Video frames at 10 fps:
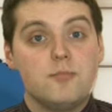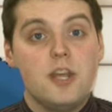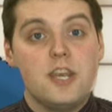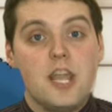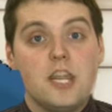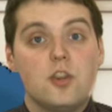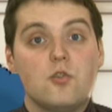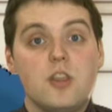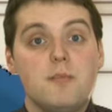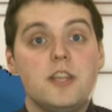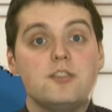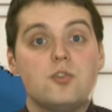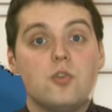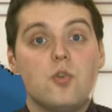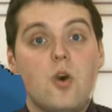Monday an agreement
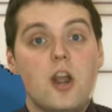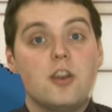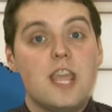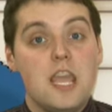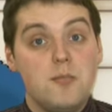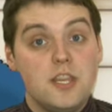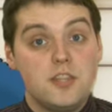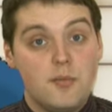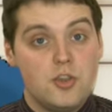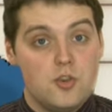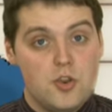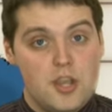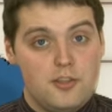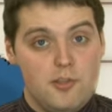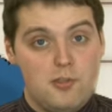to acquire KBW,
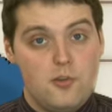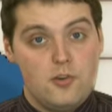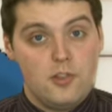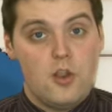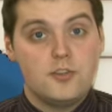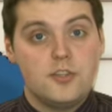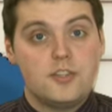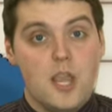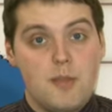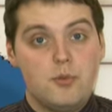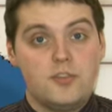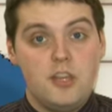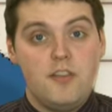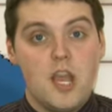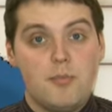the third largest cable
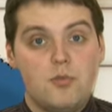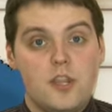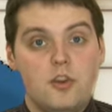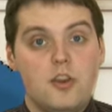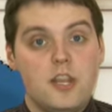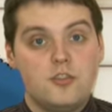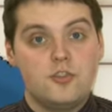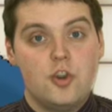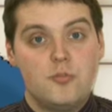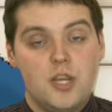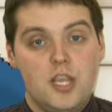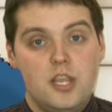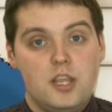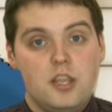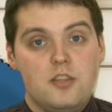TV operator in Germany.
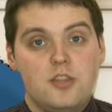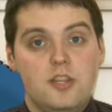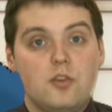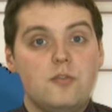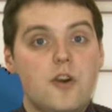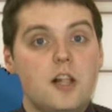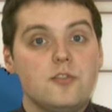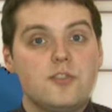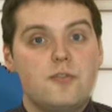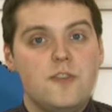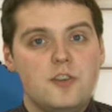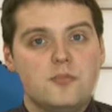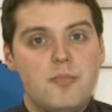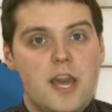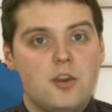The deal follows a fierce
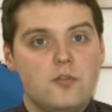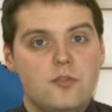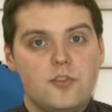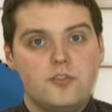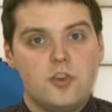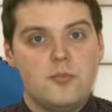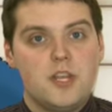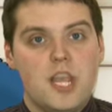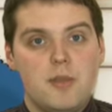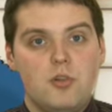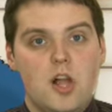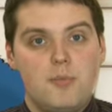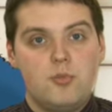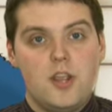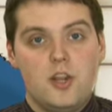battle for the German cable
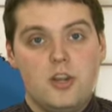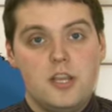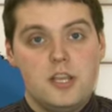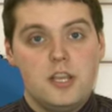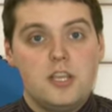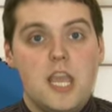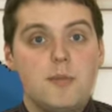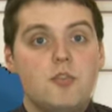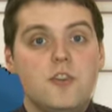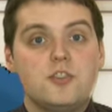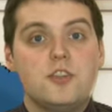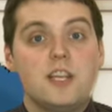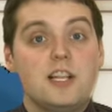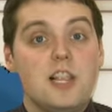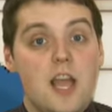operator. Cablevision
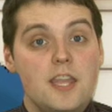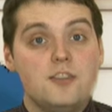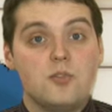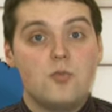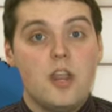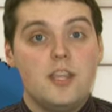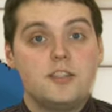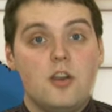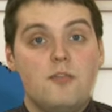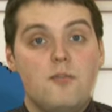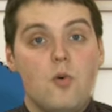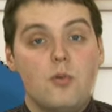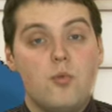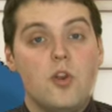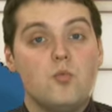declined to raise a
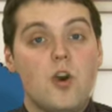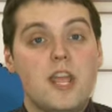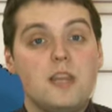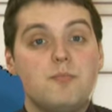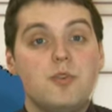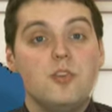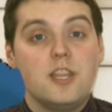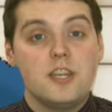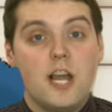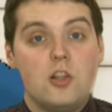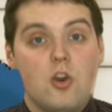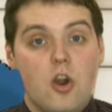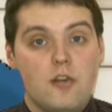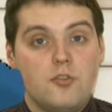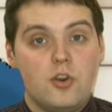$4.18 billion
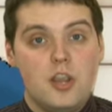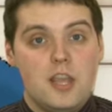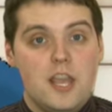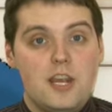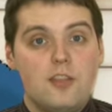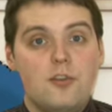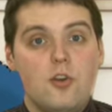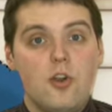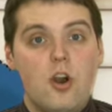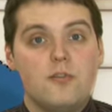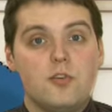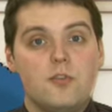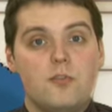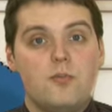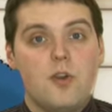offer, and a third offer
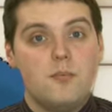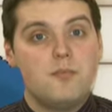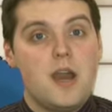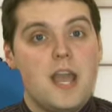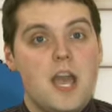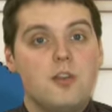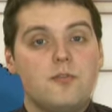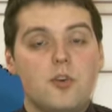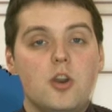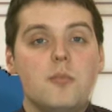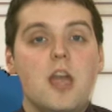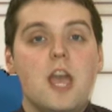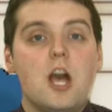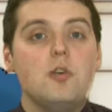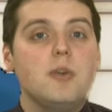from buyout firm
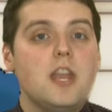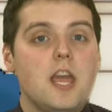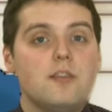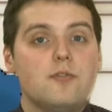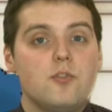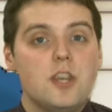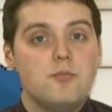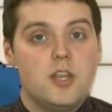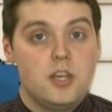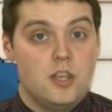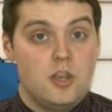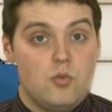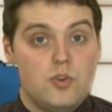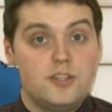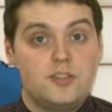Hellman and Friedman
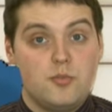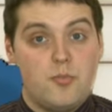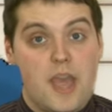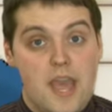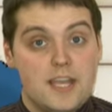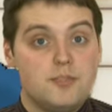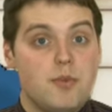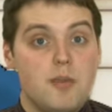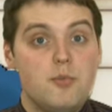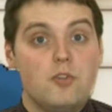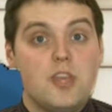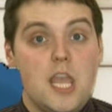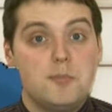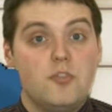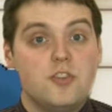was surpassed by both
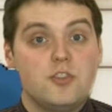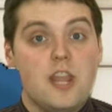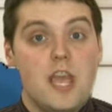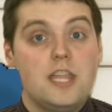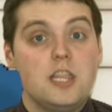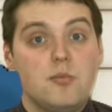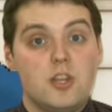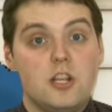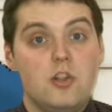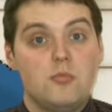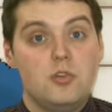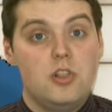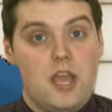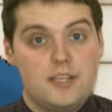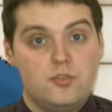Cablevision and Liberty
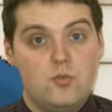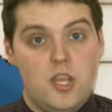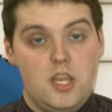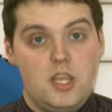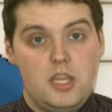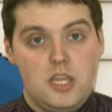Global last week.